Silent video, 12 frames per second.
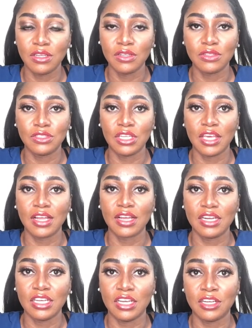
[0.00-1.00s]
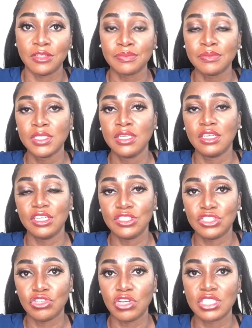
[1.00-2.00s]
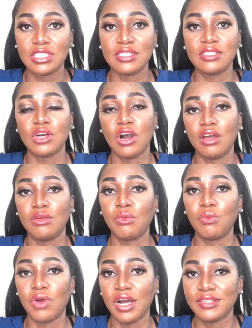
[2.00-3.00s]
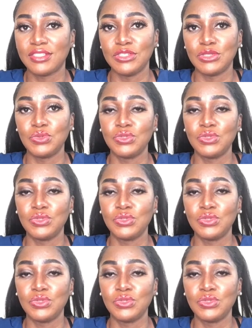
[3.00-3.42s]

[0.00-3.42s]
to get clear instructions on what to do.